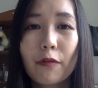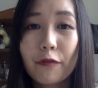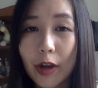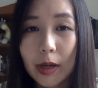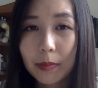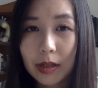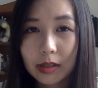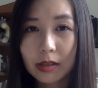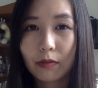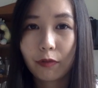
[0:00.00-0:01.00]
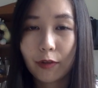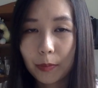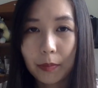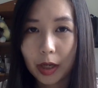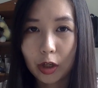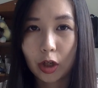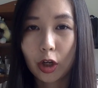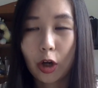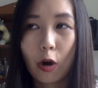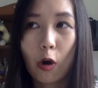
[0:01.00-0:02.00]
famous
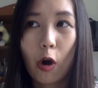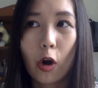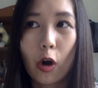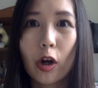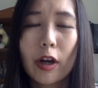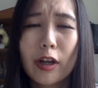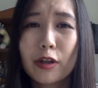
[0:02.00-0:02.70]
filmmaker or,